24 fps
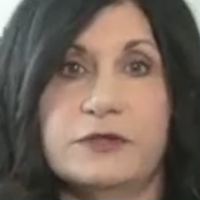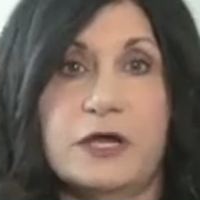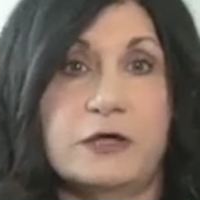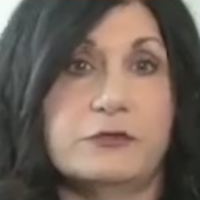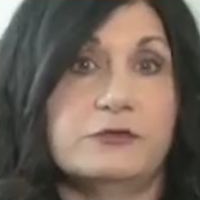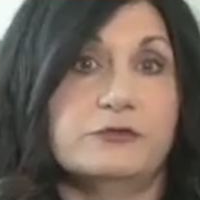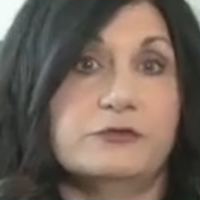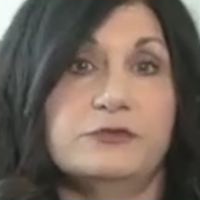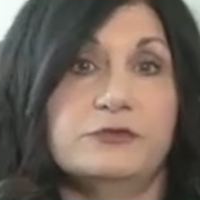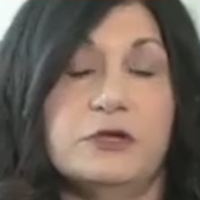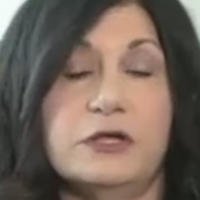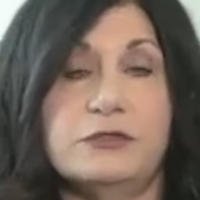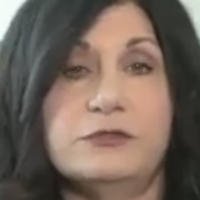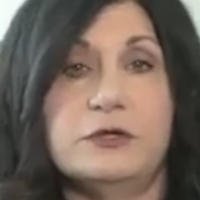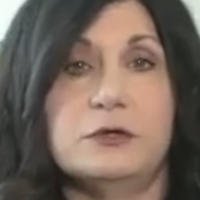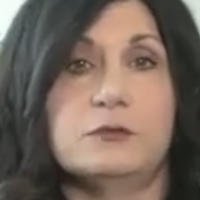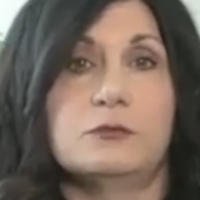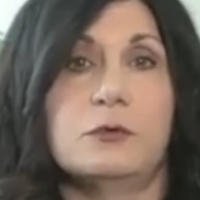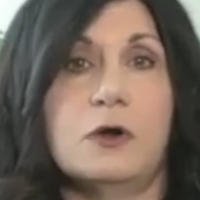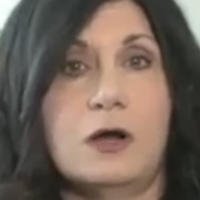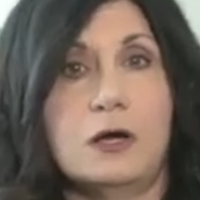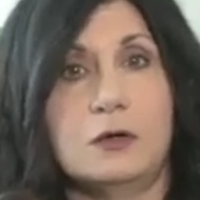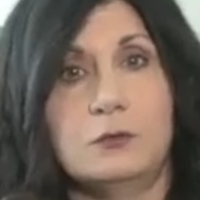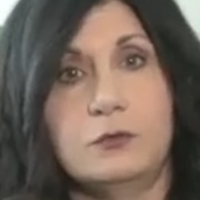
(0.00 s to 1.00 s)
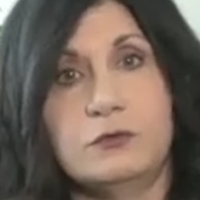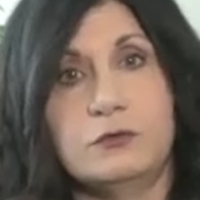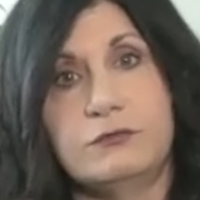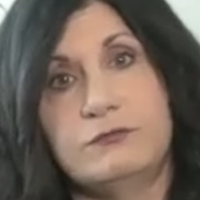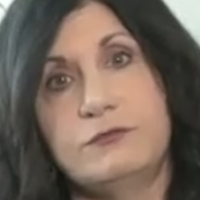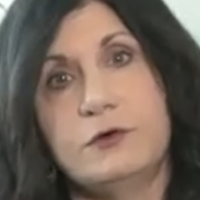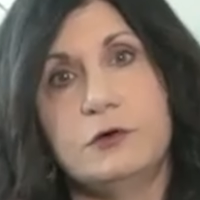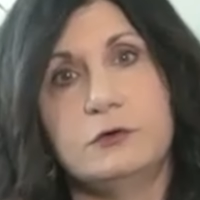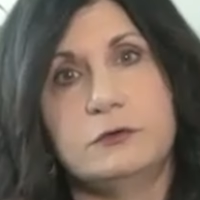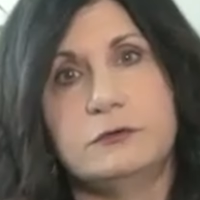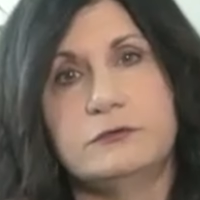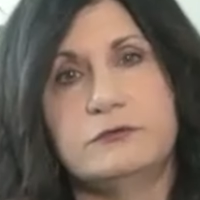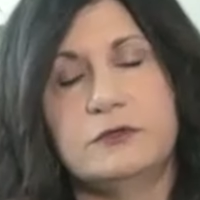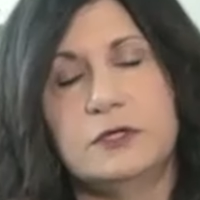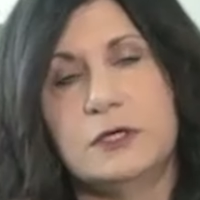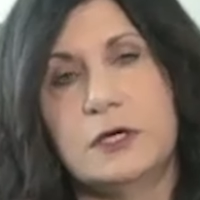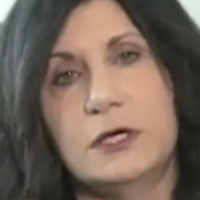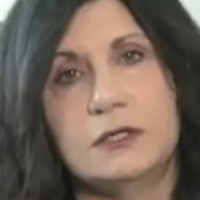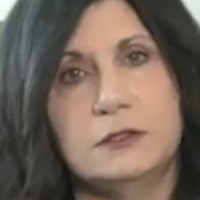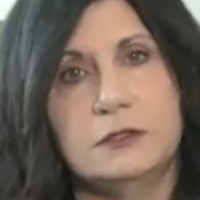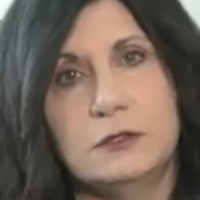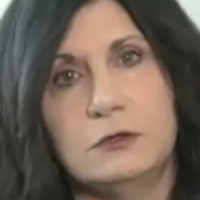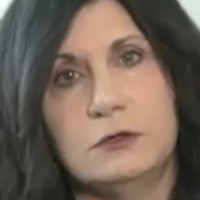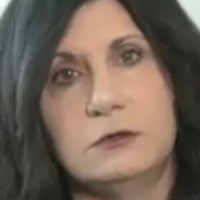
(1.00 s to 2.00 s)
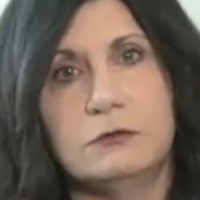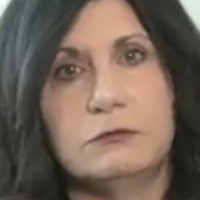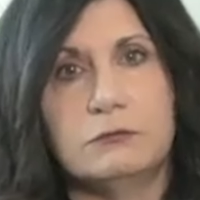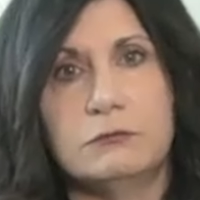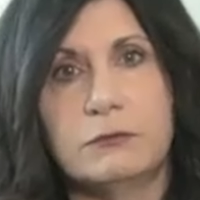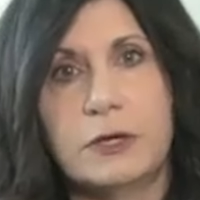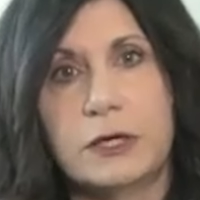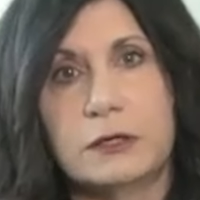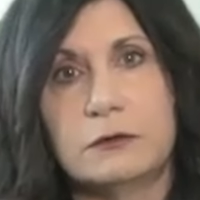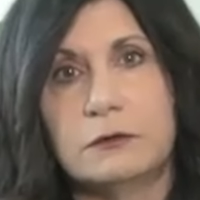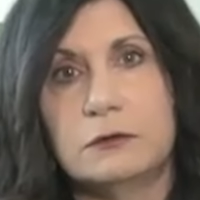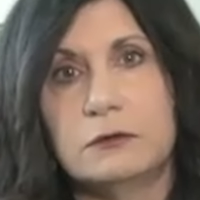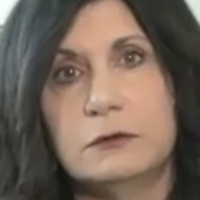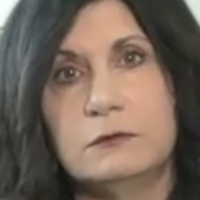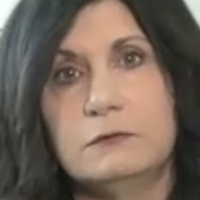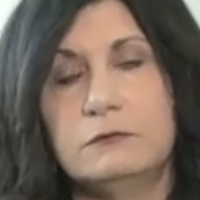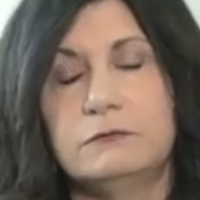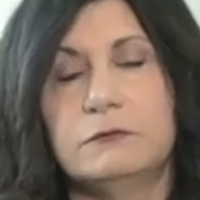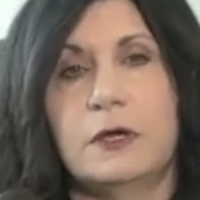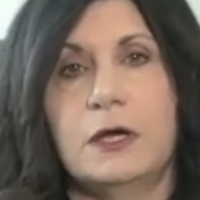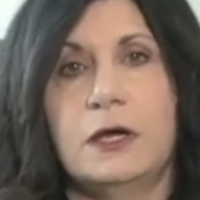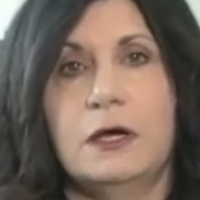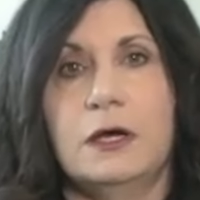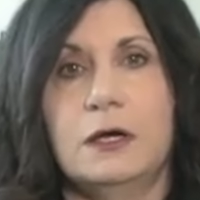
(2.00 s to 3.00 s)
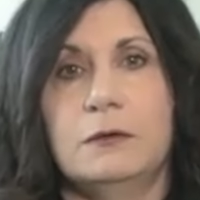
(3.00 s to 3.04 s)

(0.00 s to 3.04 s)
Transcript: Now, there's nothing wrong with focusing on the Earth records.